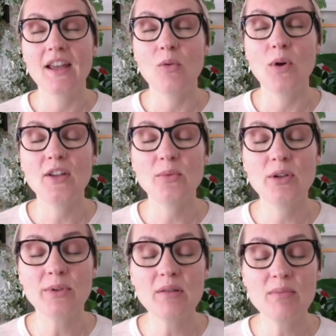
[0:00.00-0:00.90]
when we
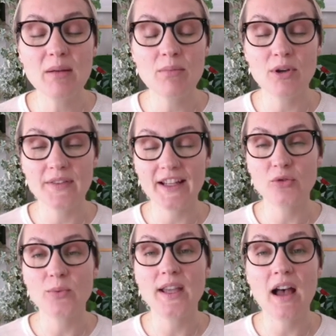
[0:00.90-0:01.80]
remember that
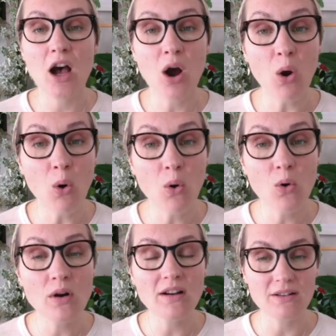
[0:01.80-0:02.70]
we are
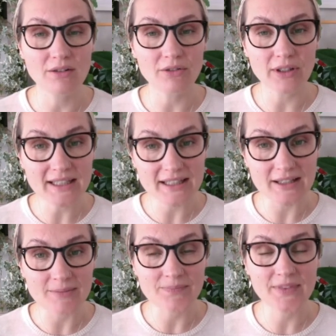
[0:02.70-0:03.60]
whole
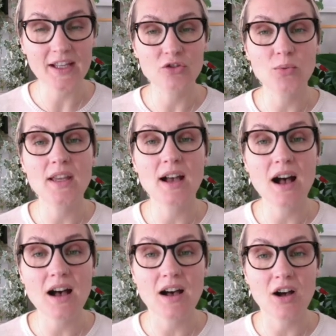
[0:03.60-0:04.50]
already, that we
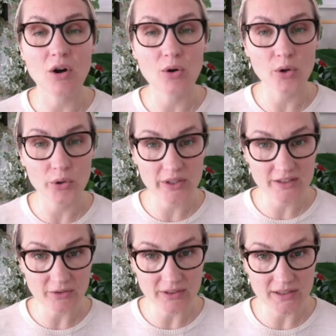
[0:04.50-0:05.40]
are
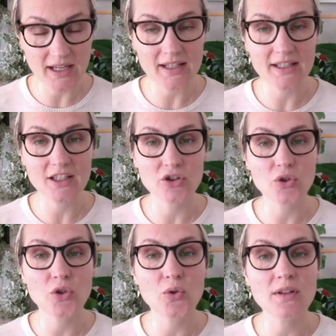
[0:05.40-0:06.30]
already residing in the
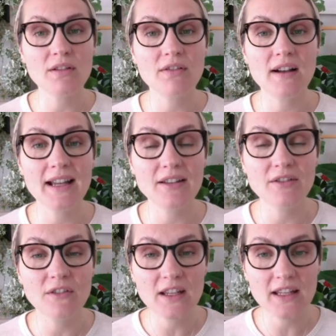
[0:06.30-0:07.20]
unified
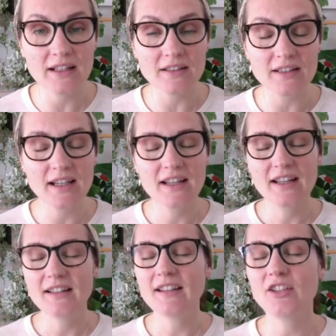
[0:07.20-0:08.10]
field,
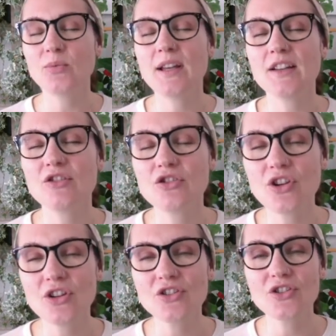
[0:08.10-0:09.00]
that we are
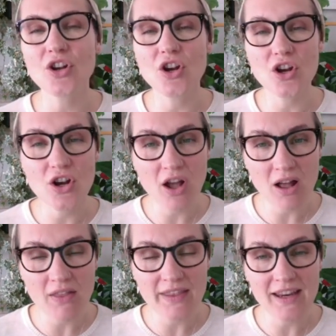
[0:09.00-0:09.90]
just
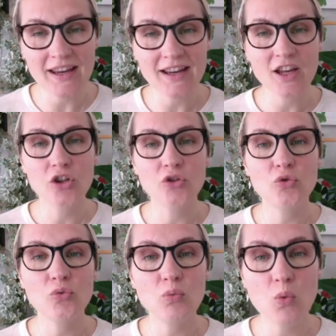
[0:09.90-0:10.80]
learning
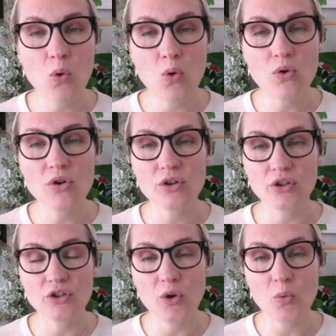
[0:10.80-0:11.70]
to walk
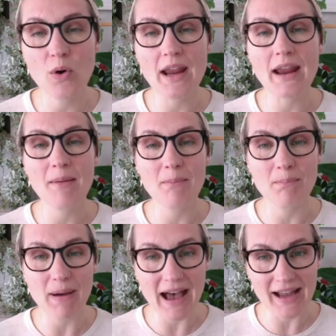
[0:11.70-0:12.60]
the way
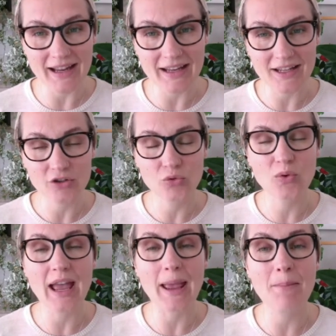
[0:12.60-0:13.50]
back
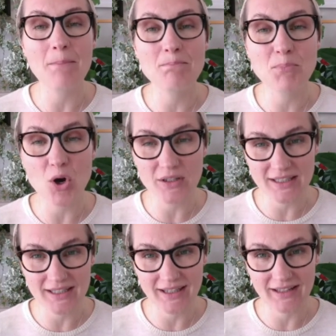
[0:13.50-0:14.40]
to
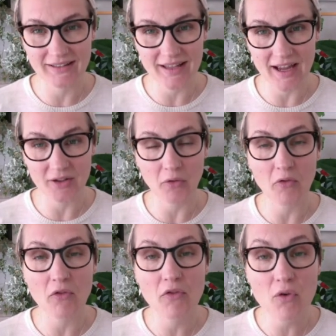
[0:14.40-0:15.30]
embodying that
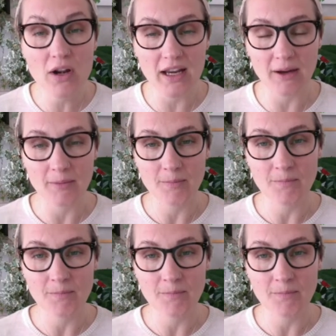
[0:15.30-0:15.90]
fully